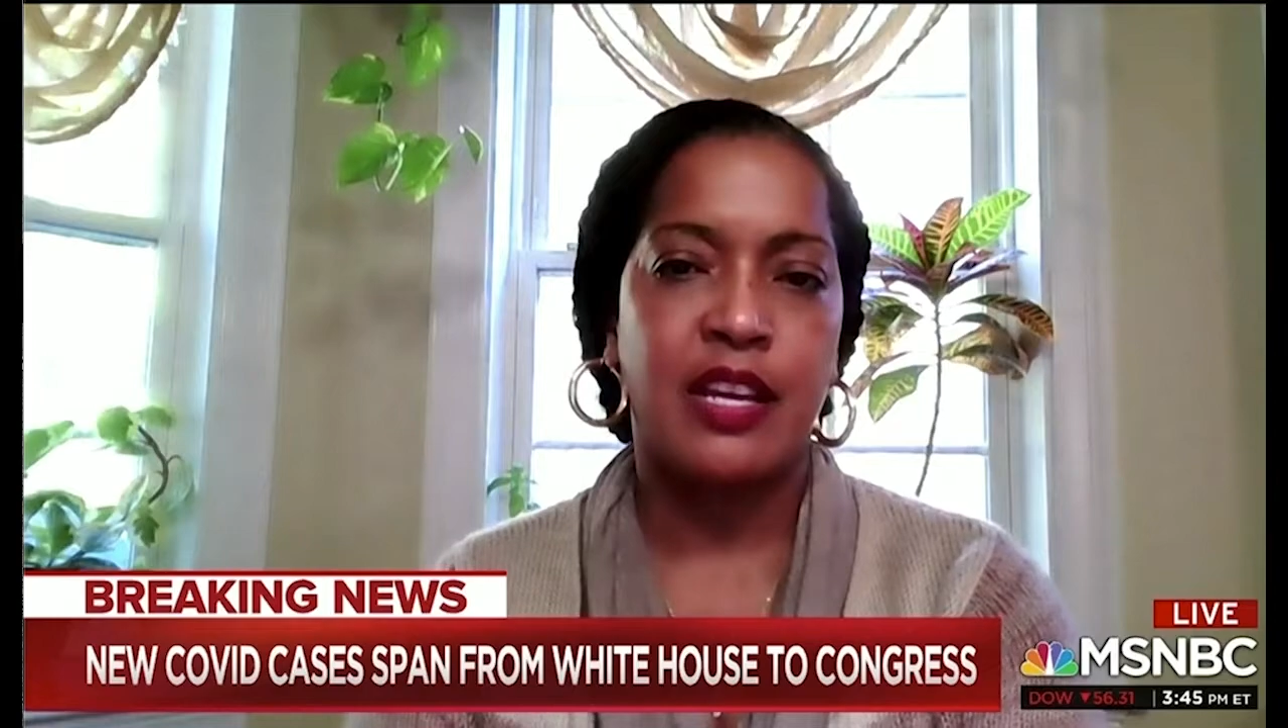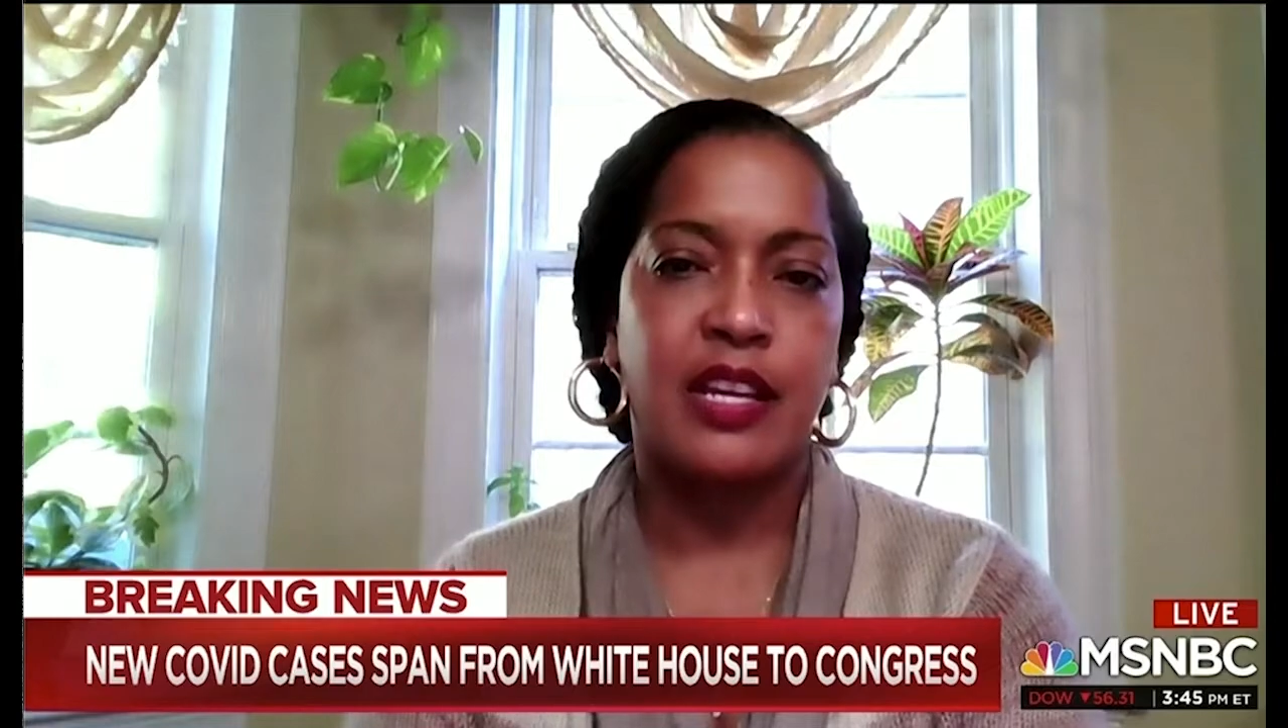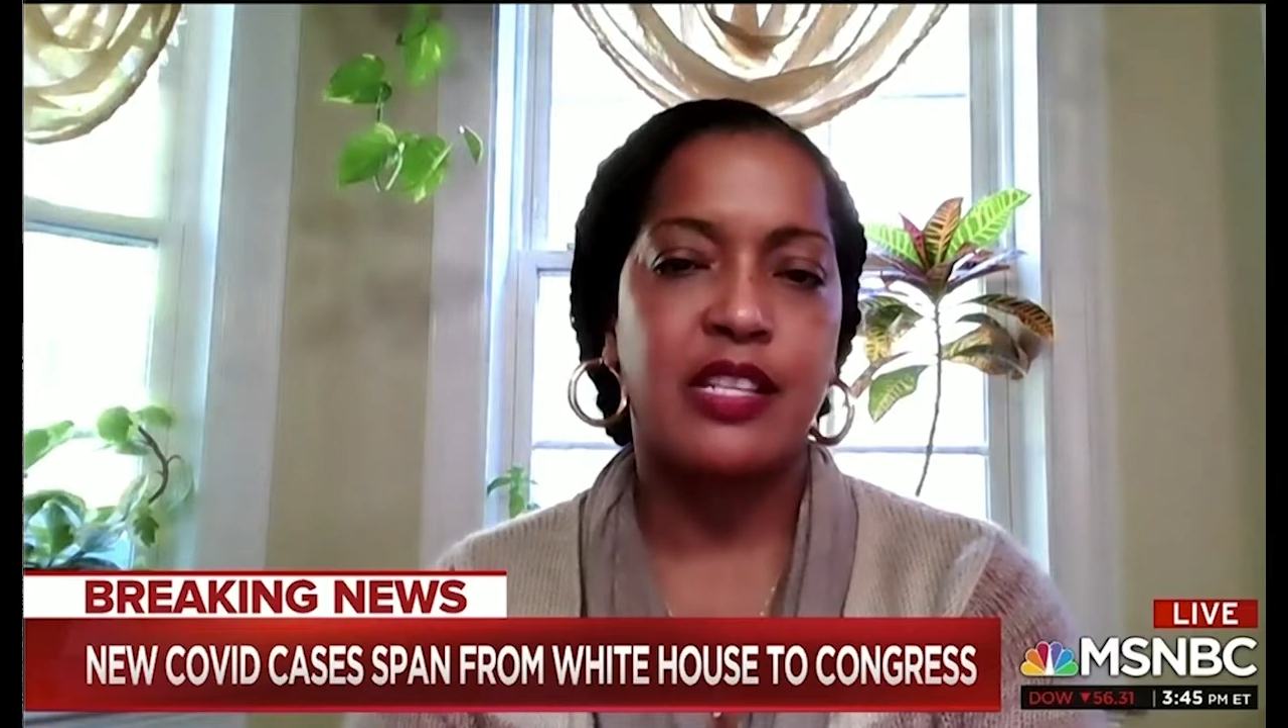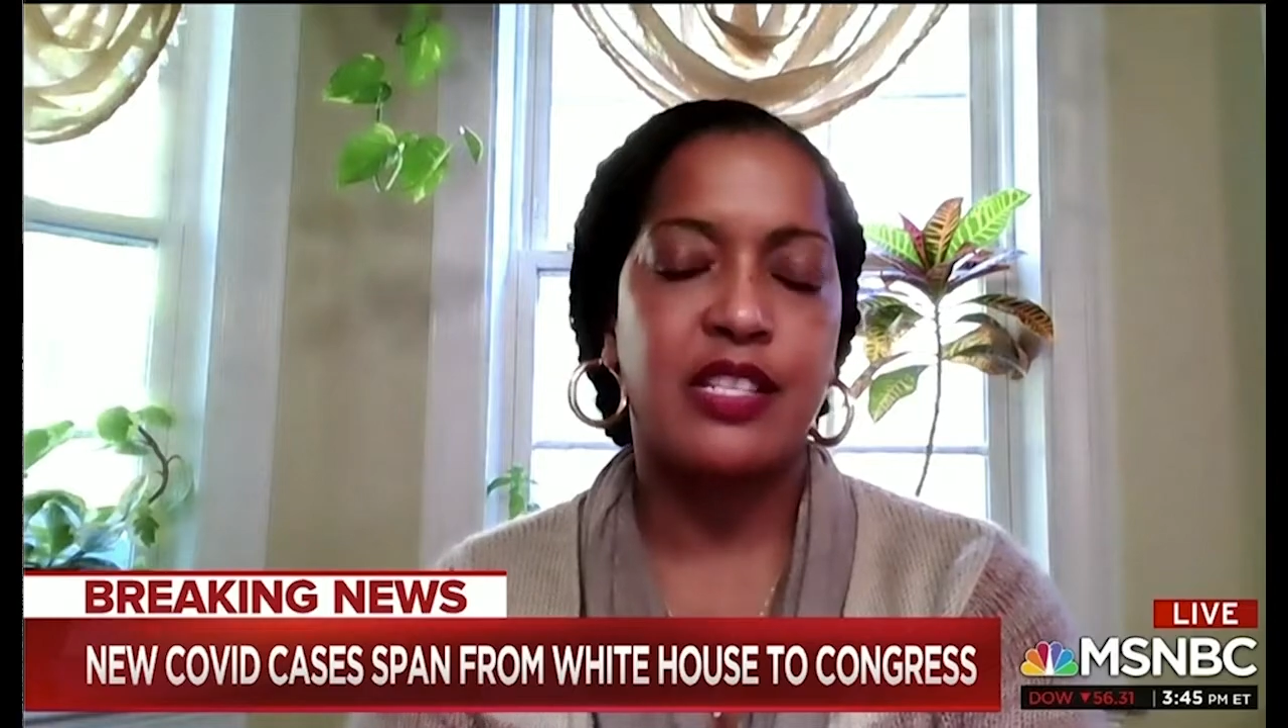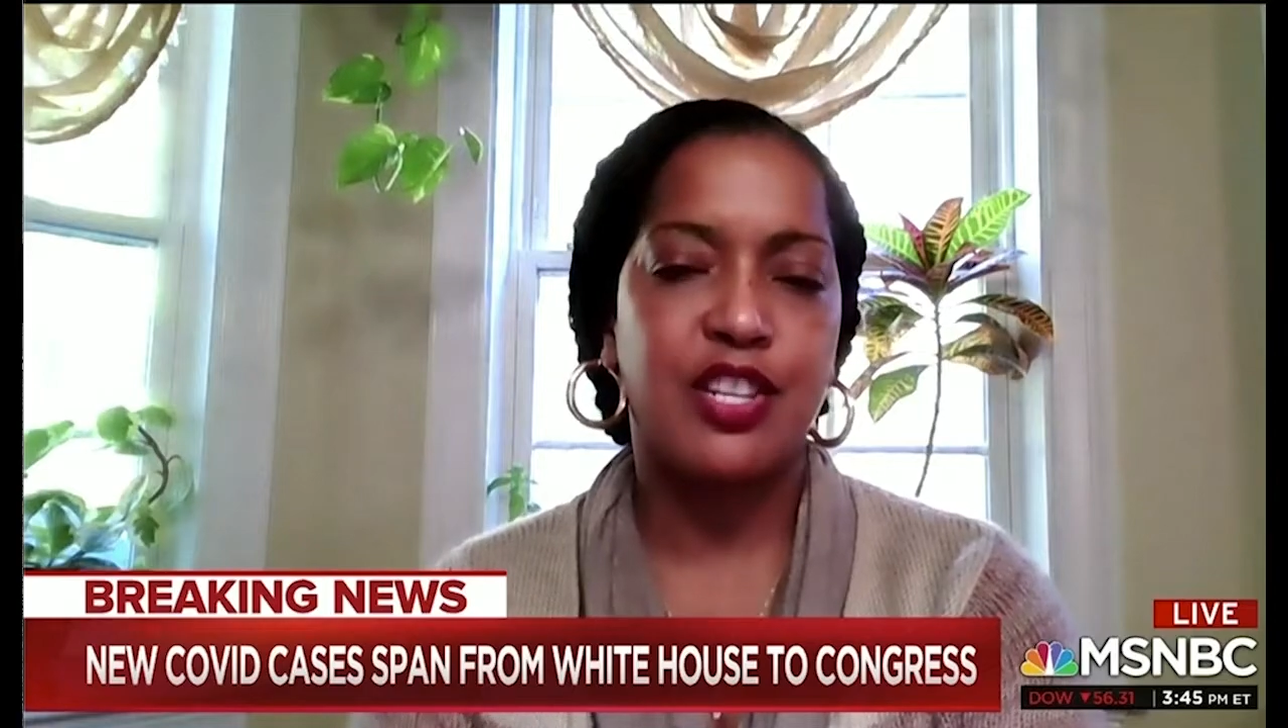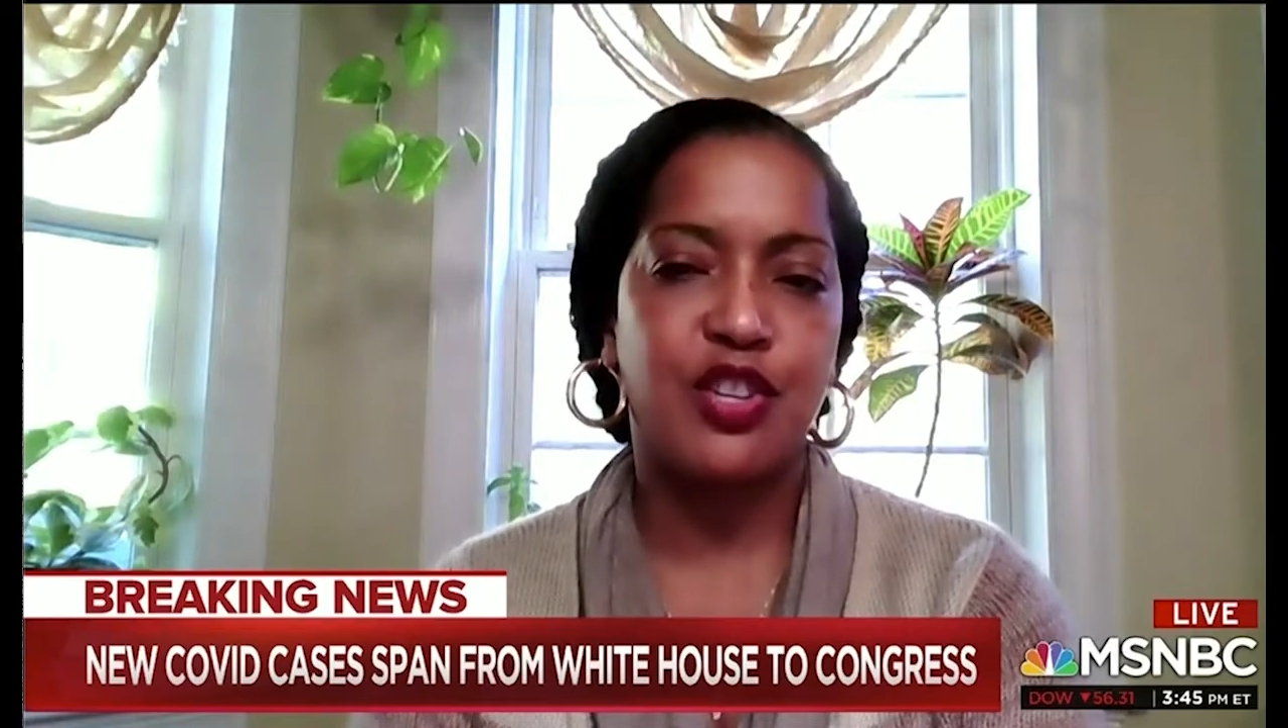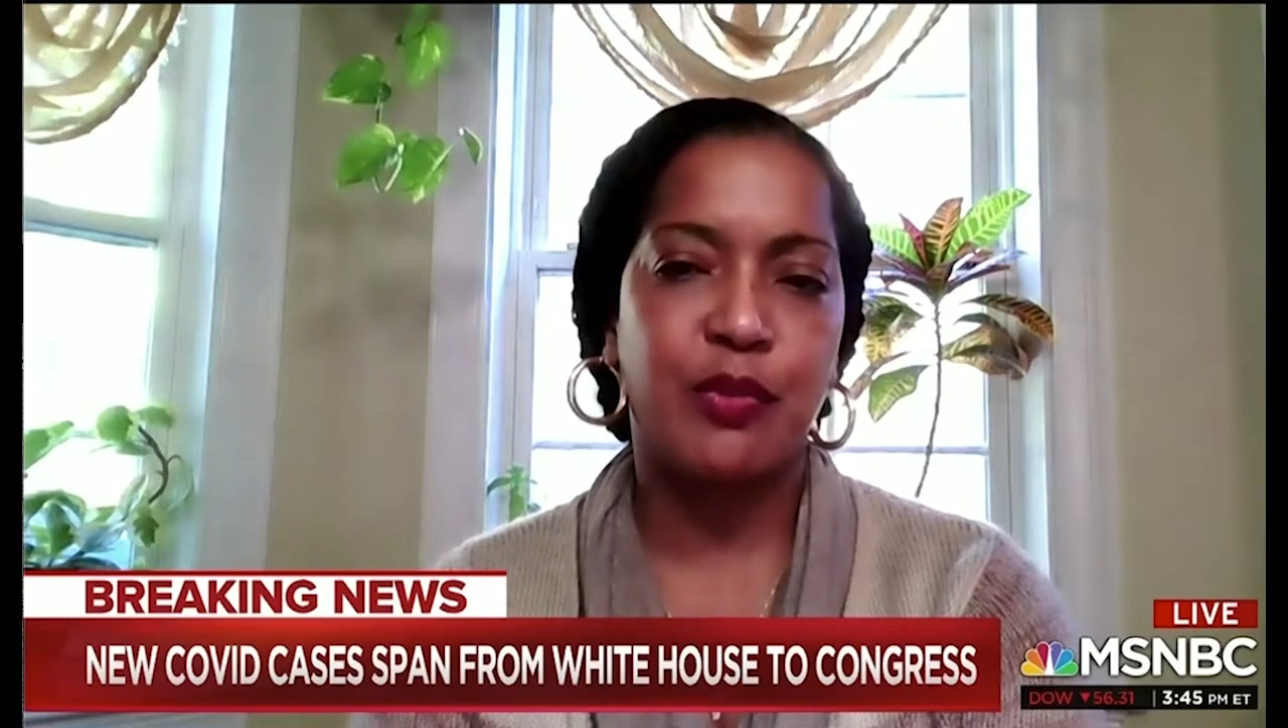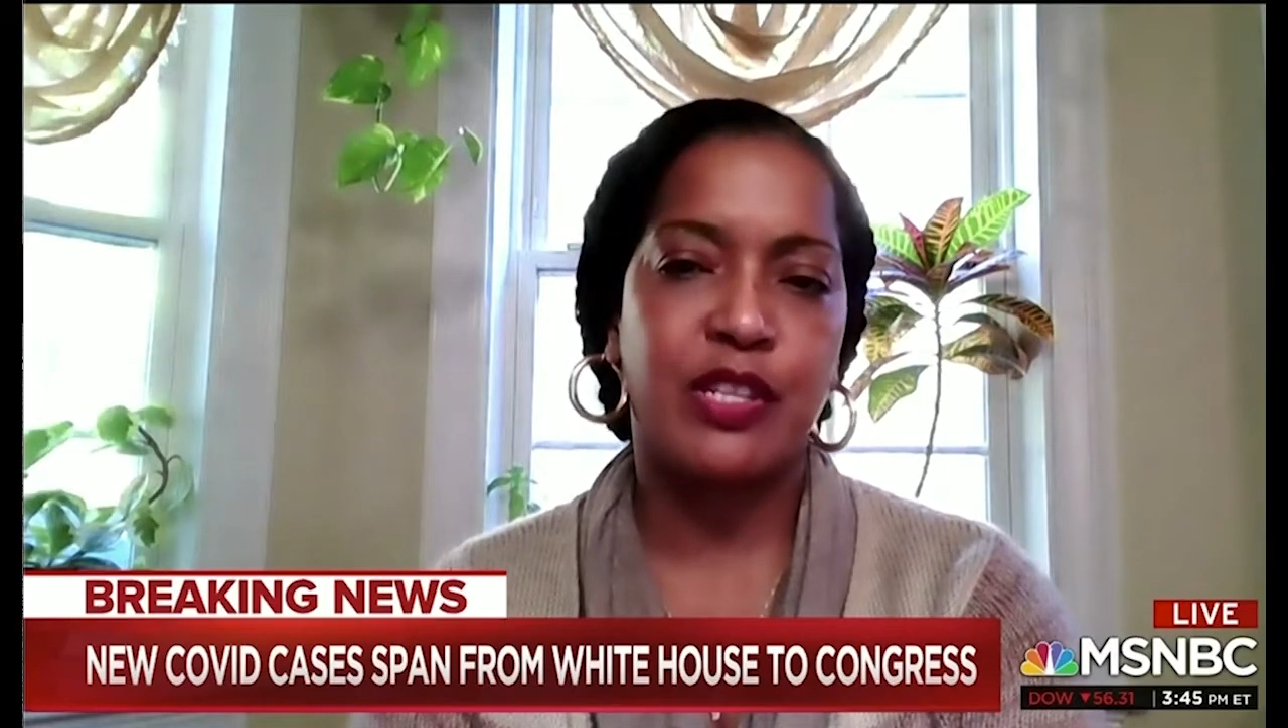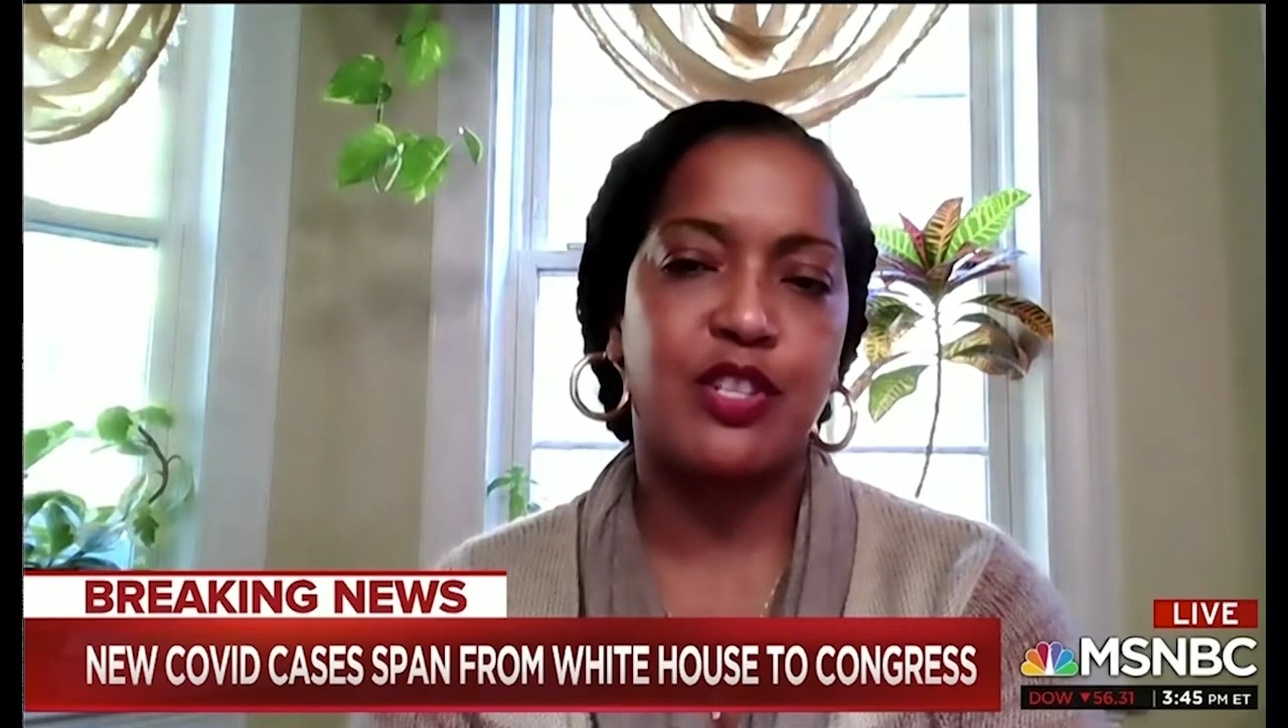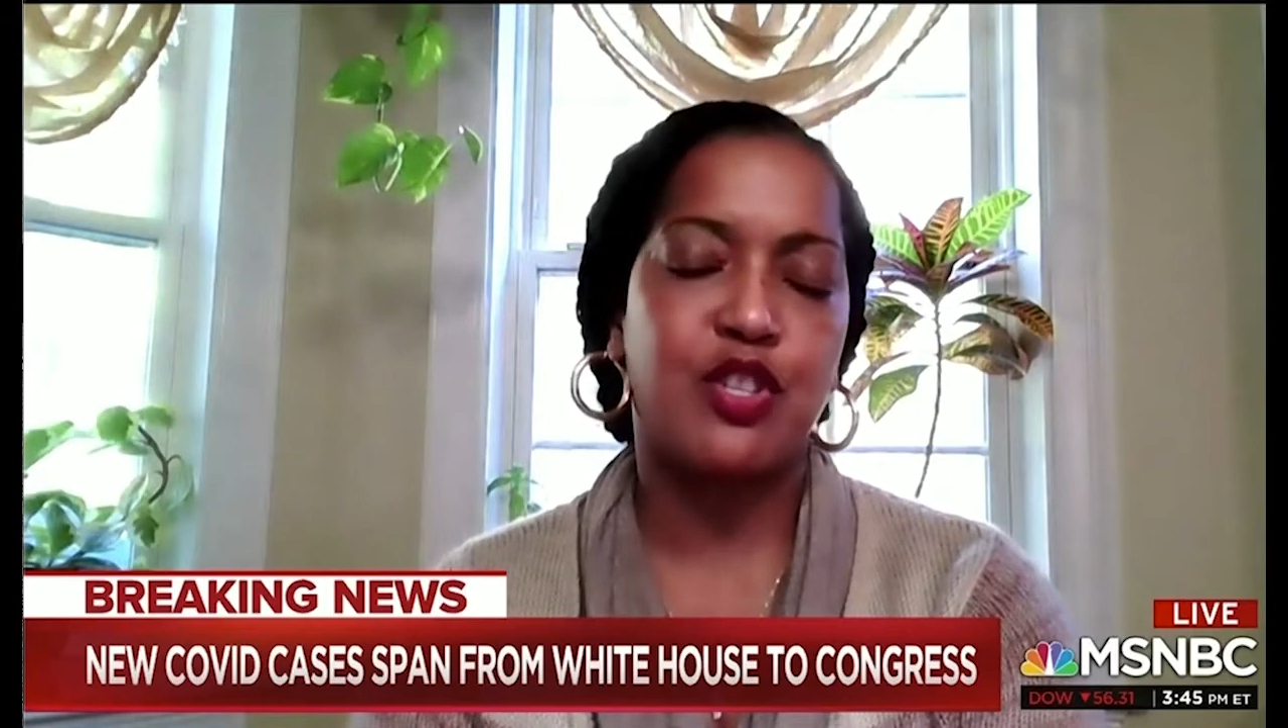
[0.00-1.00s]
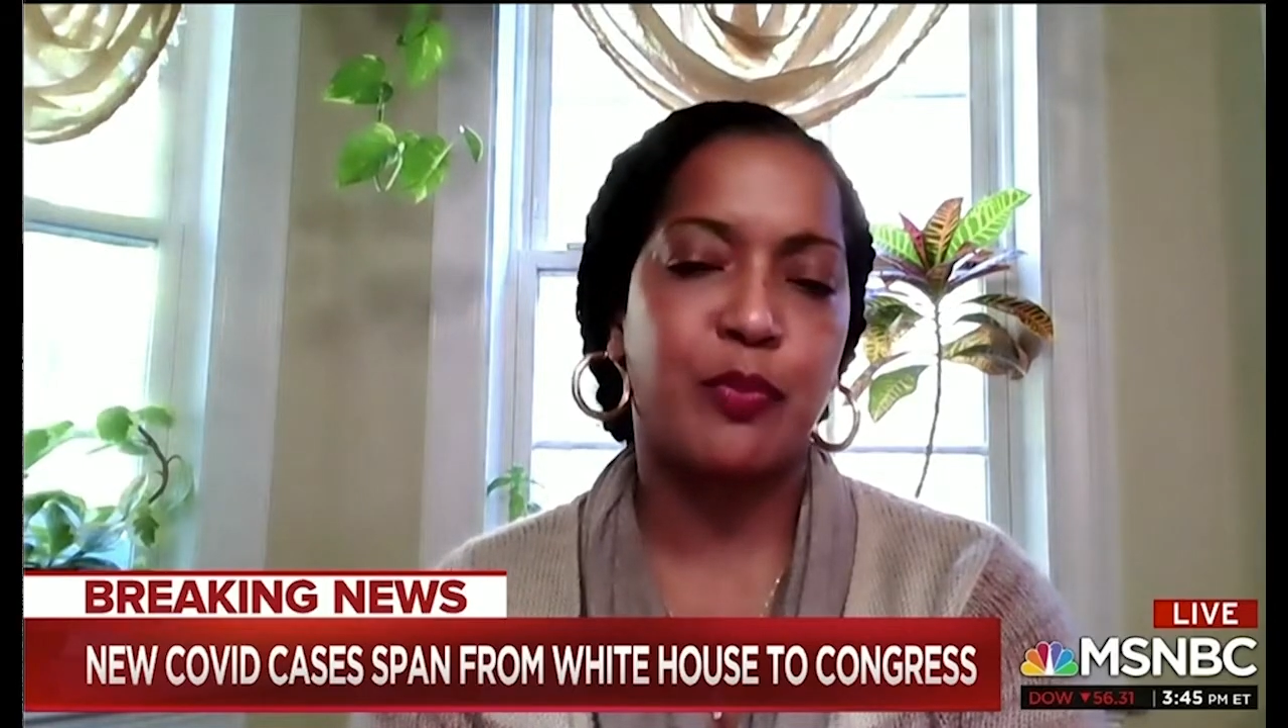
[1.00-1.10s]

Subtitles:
continuing to